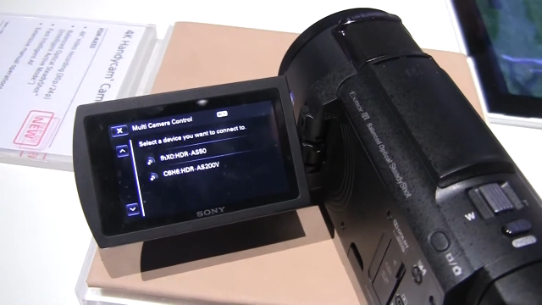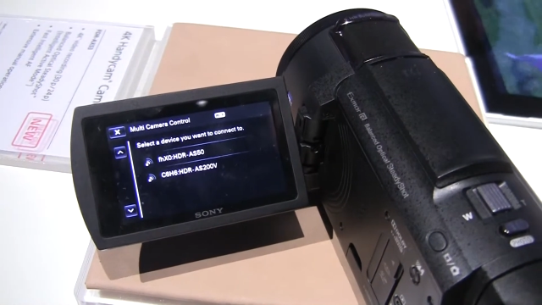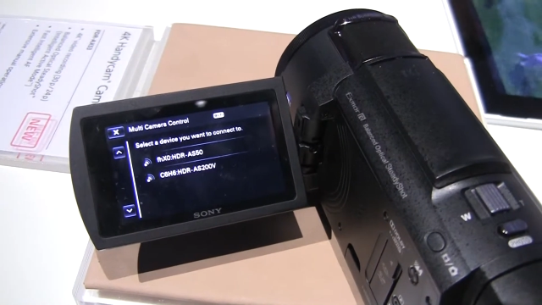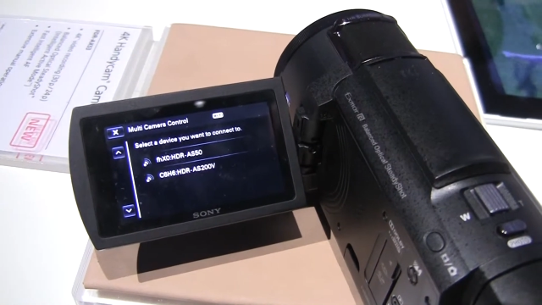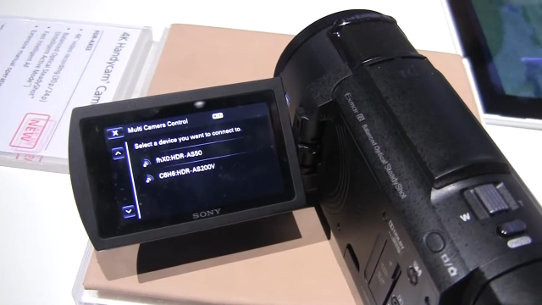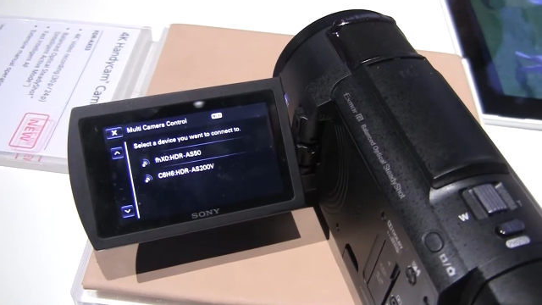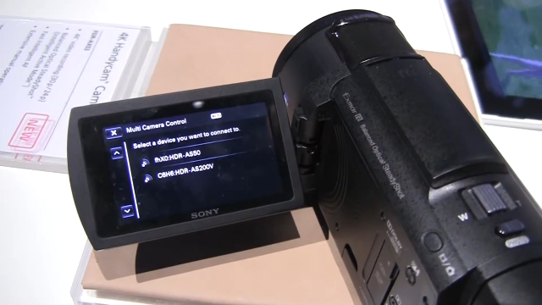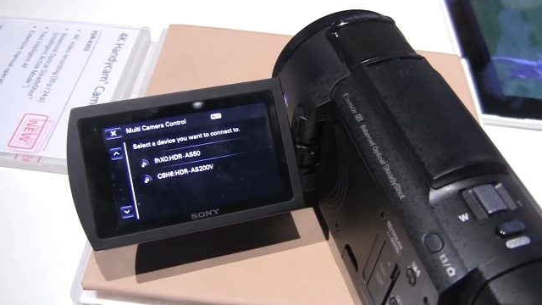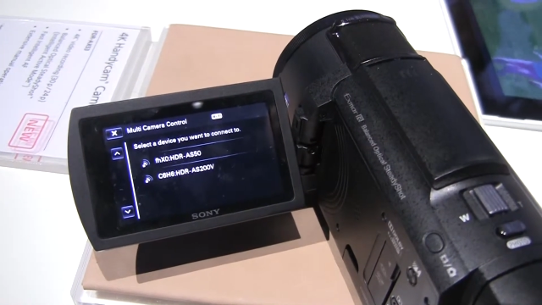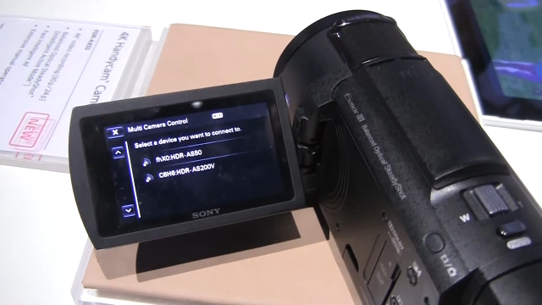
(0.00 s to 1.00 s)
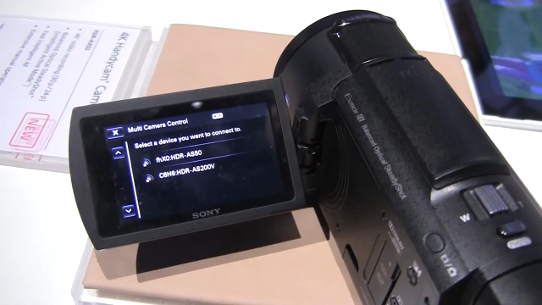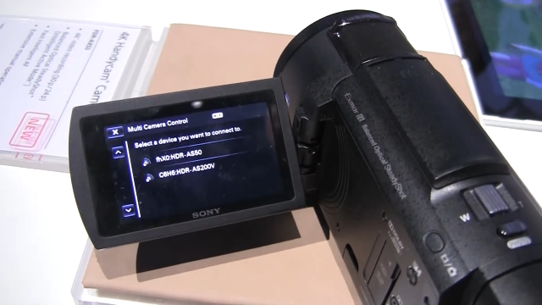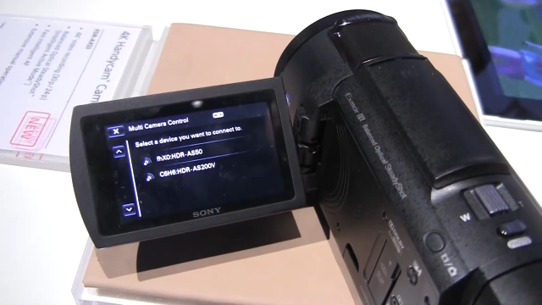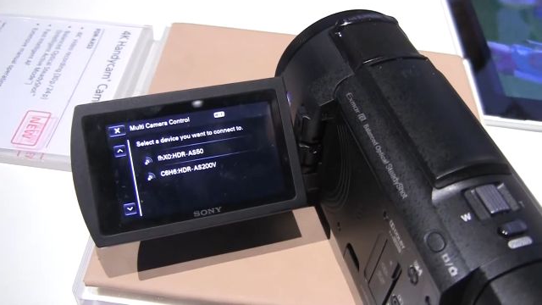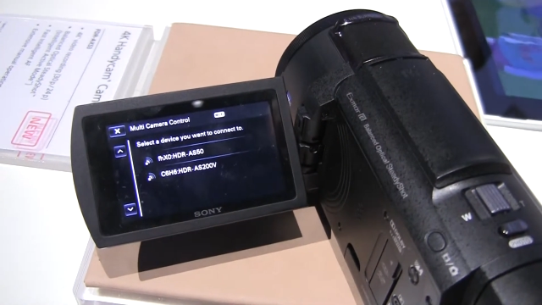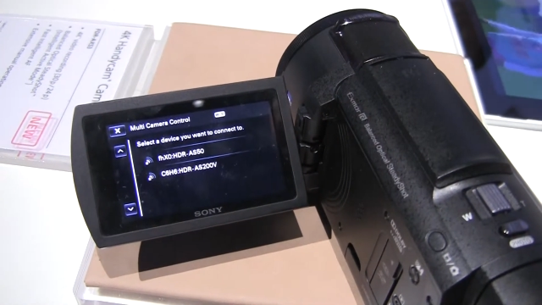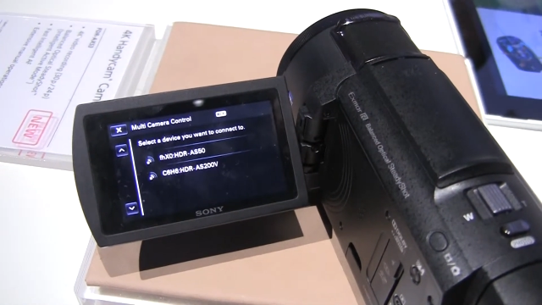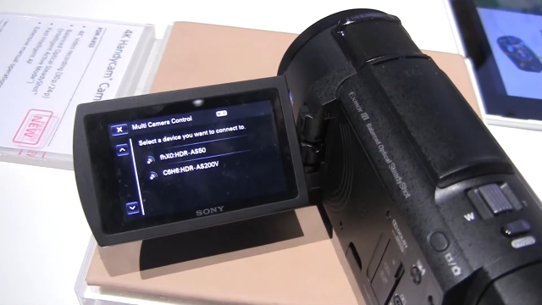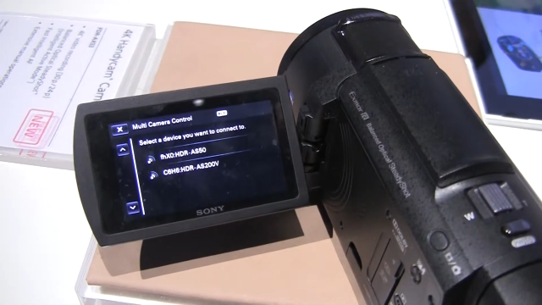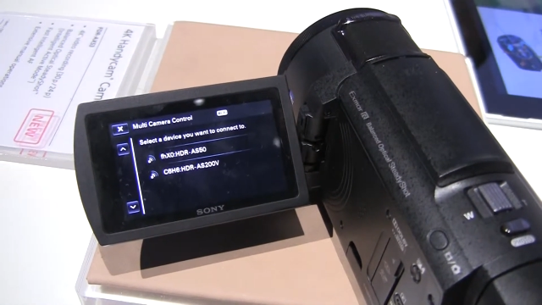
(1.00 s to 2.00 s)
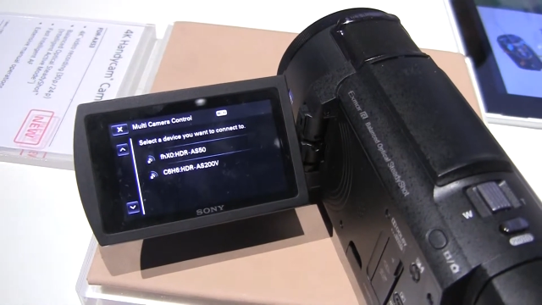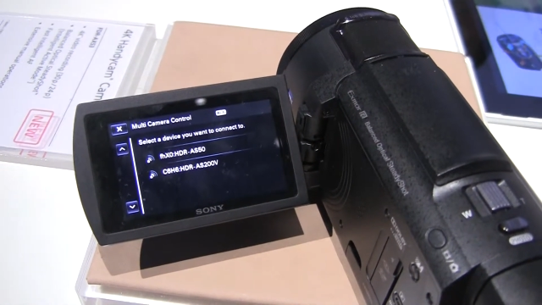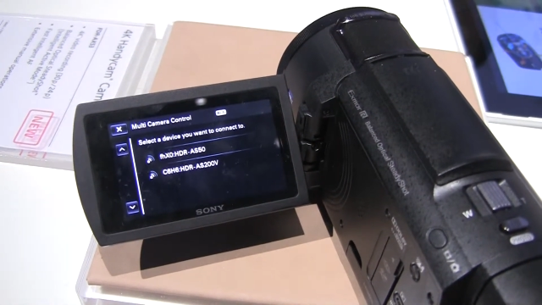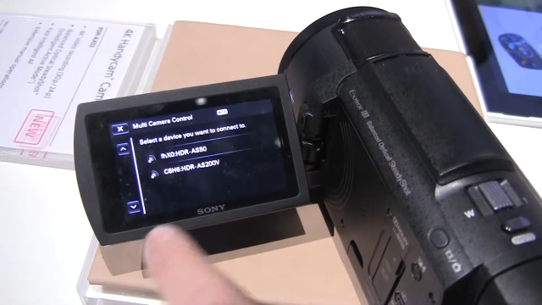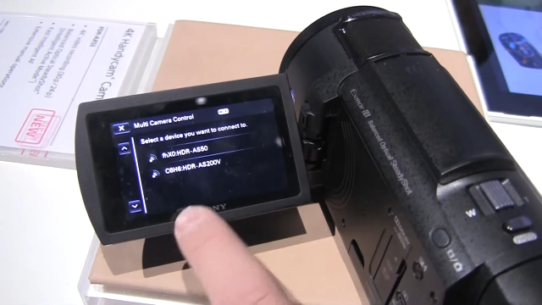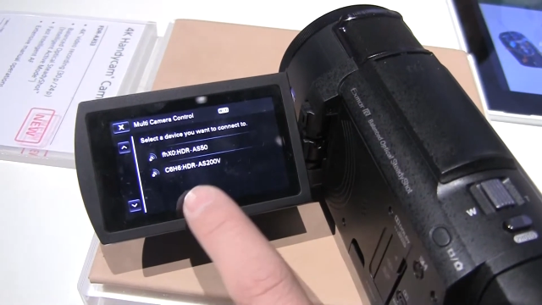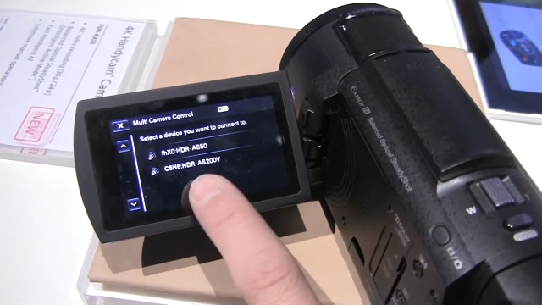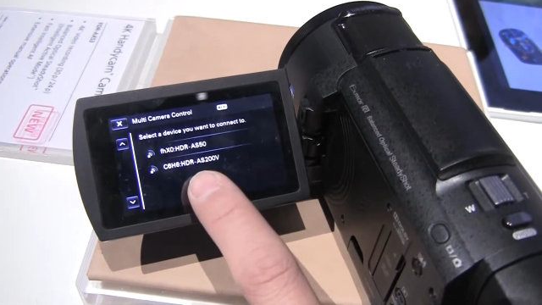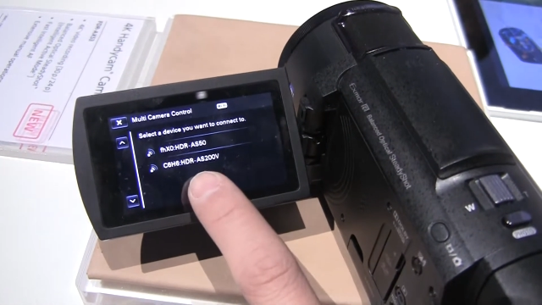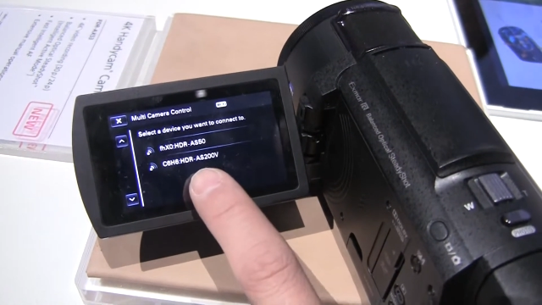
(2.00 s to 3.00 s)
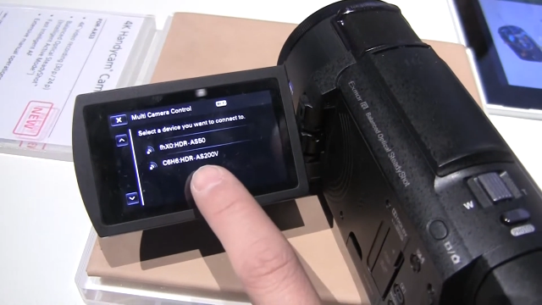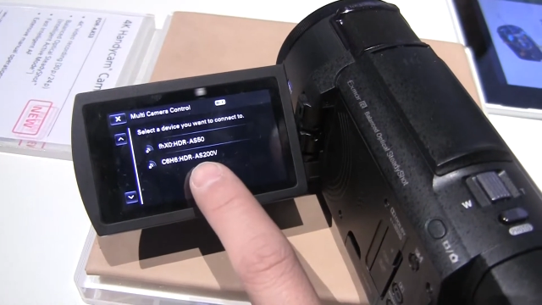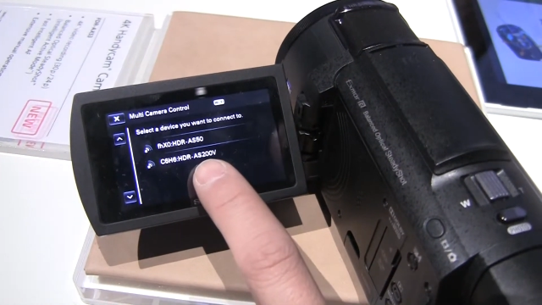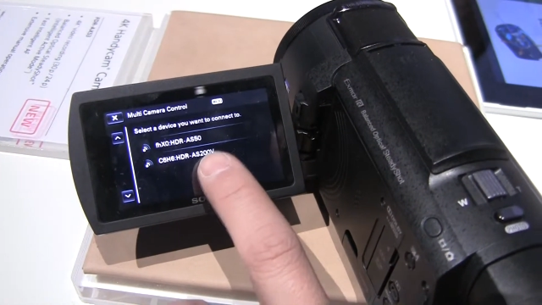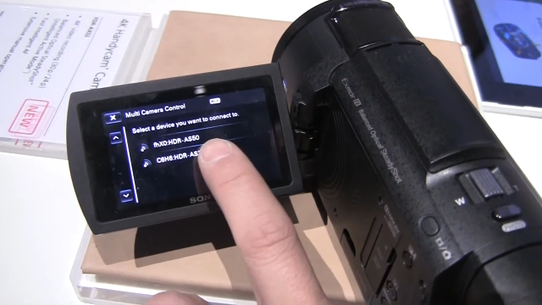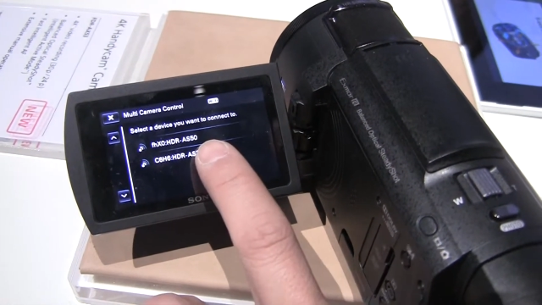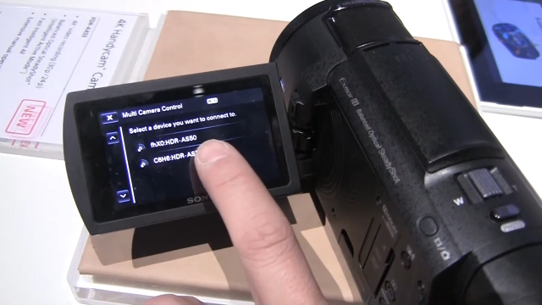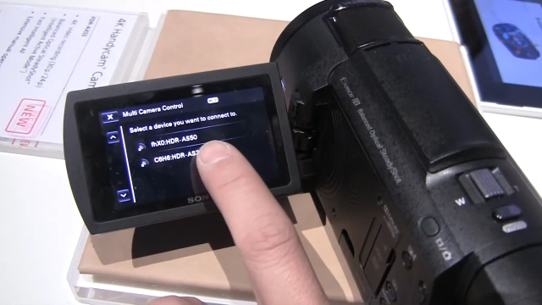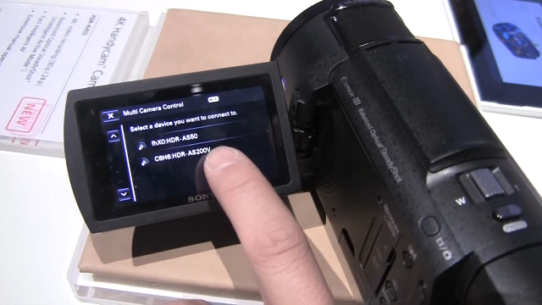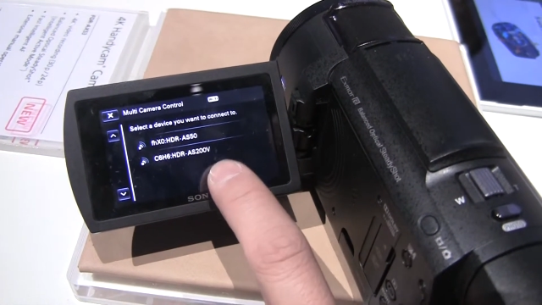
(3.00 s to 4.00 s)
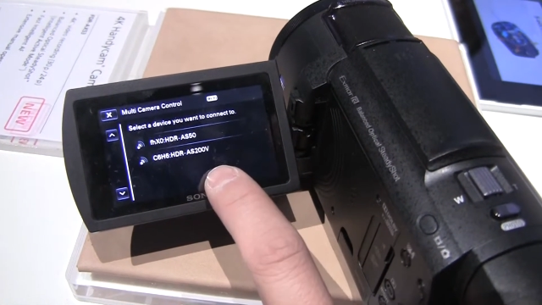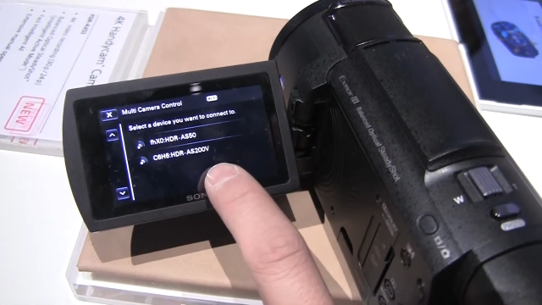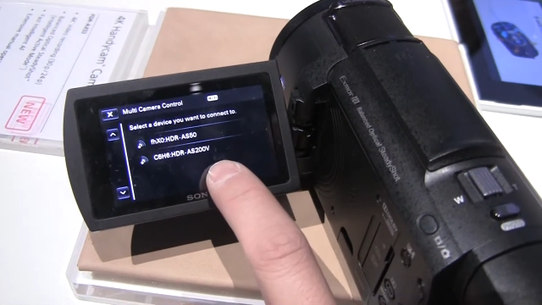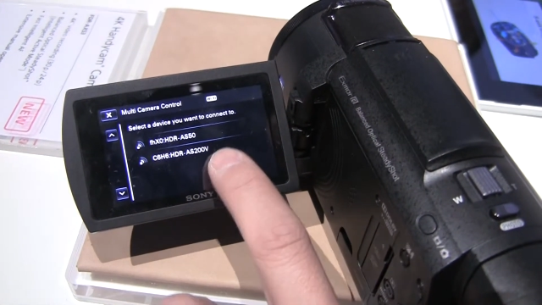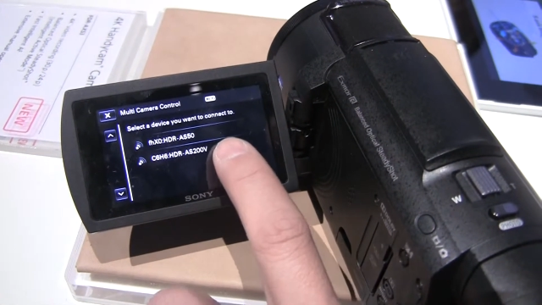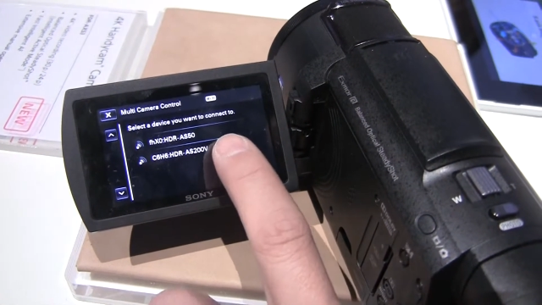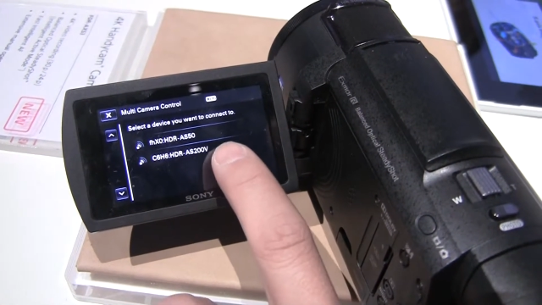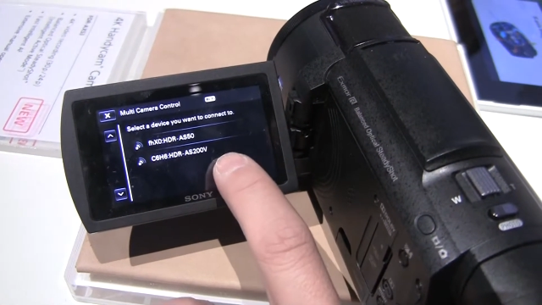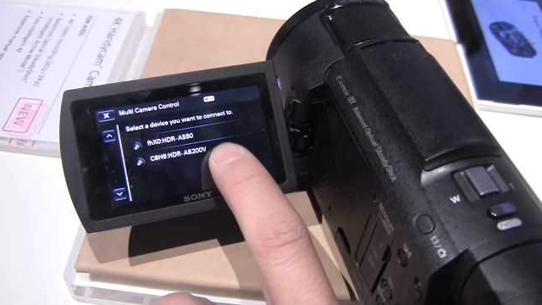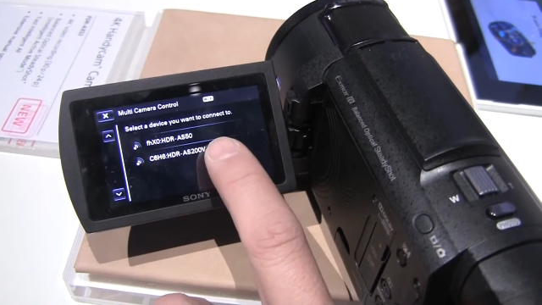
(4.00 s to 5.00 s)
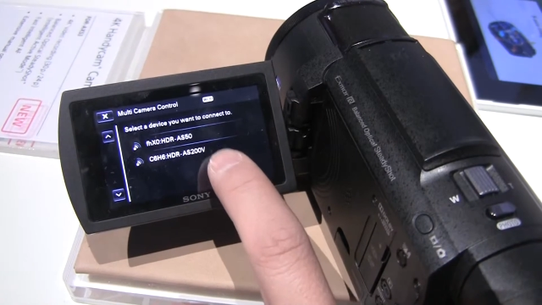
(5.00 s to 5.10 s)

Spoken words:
[unreadable: no face in view]